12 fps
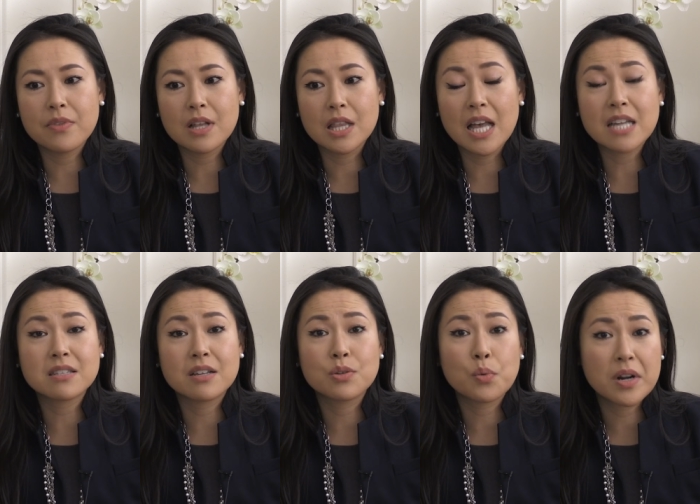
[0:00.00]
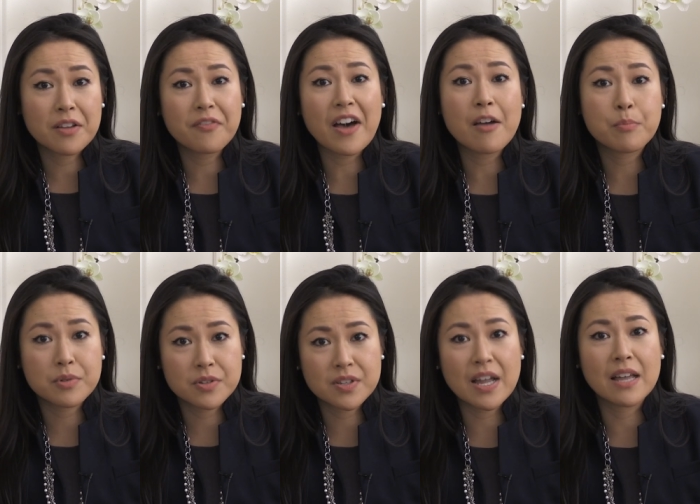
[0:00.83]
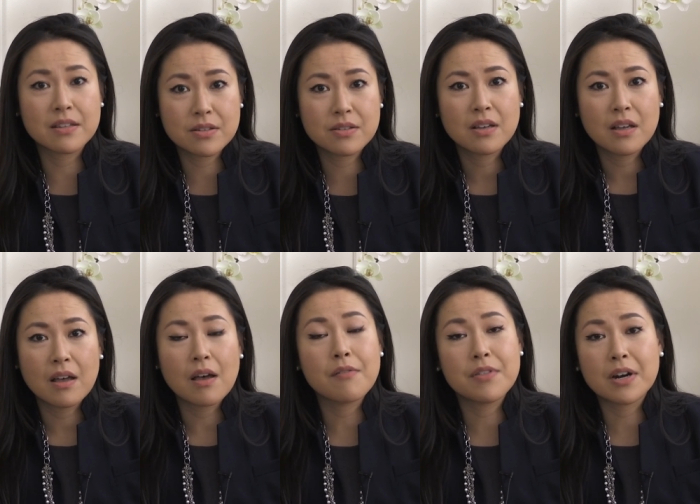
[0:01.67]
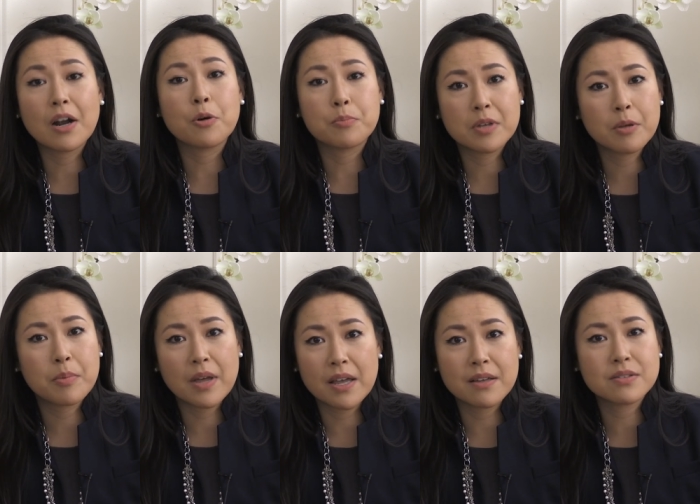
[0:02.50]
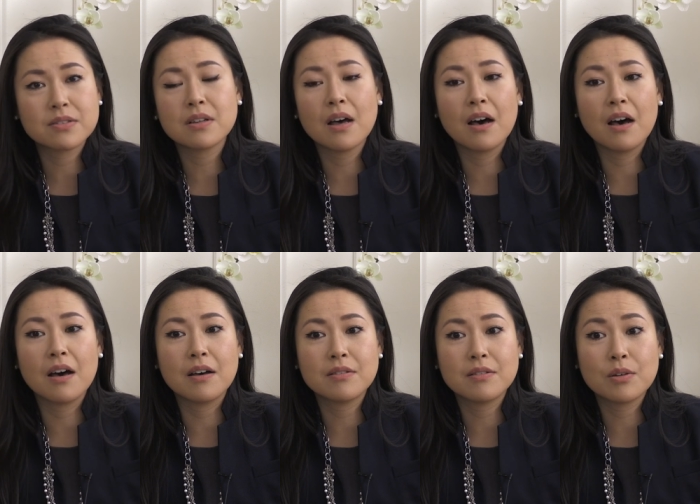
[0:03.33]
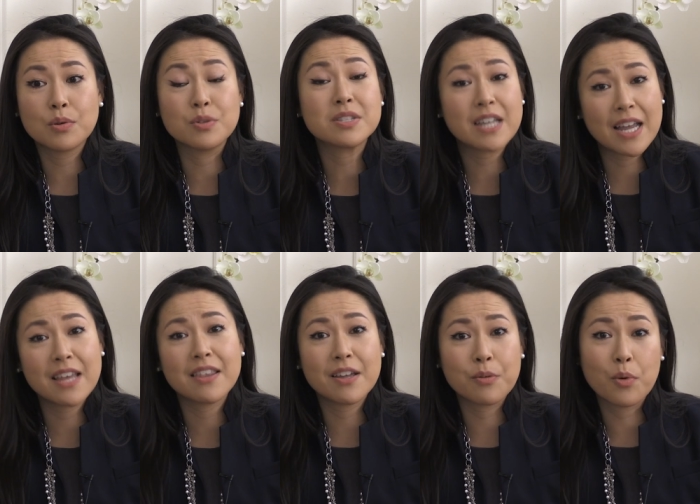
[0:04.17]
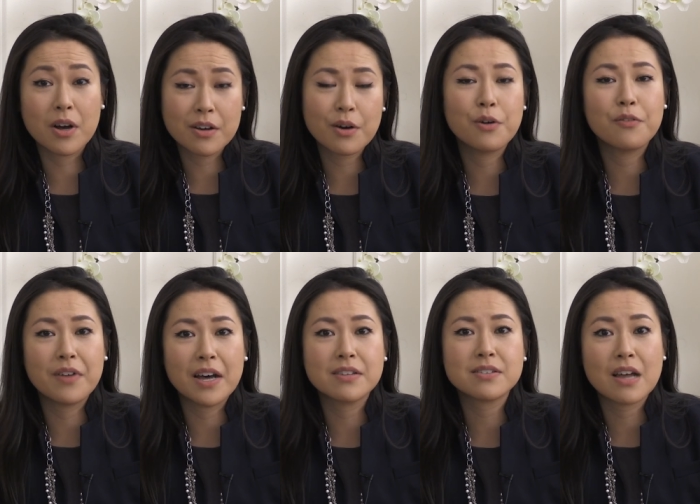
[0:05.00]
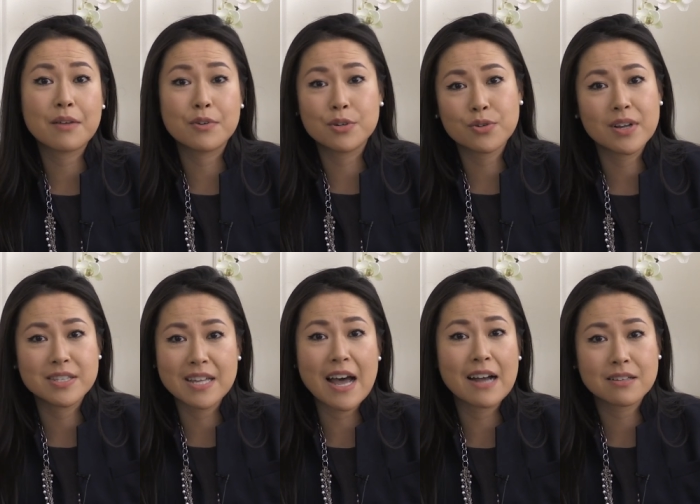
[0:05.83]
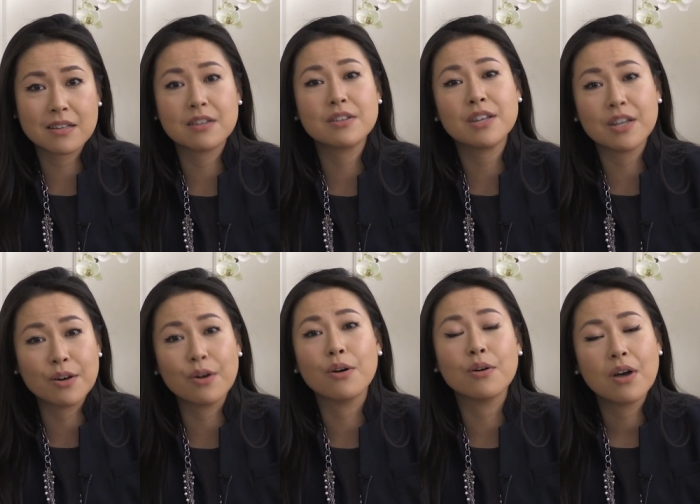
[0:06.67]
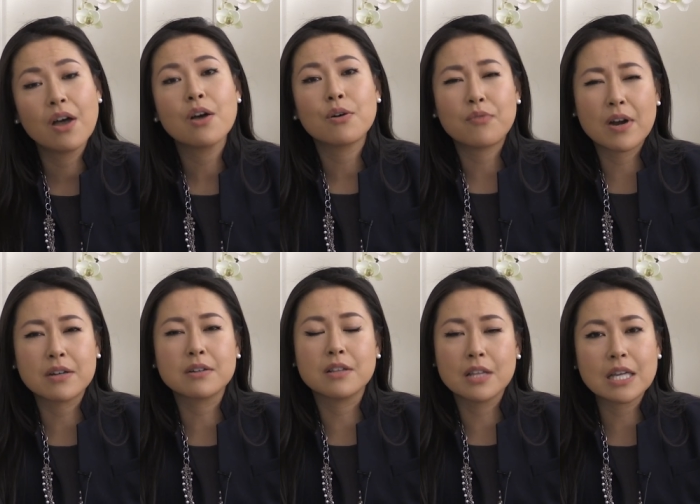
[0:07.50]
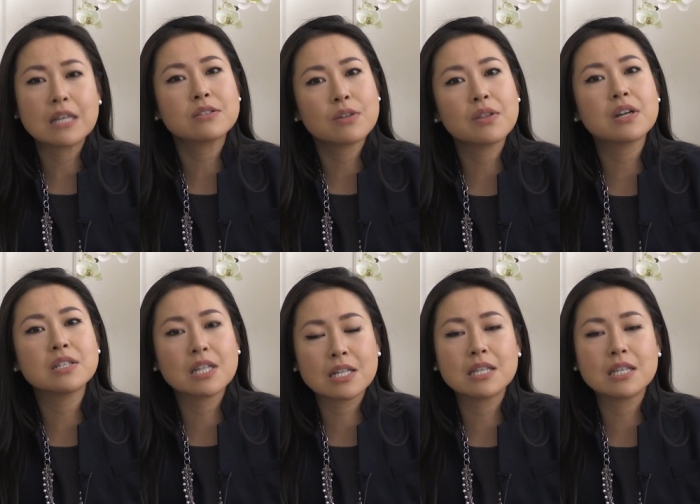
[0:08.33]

less than 25% of their LP base who say they want co-invest ever transact on a deal regularly. So there's a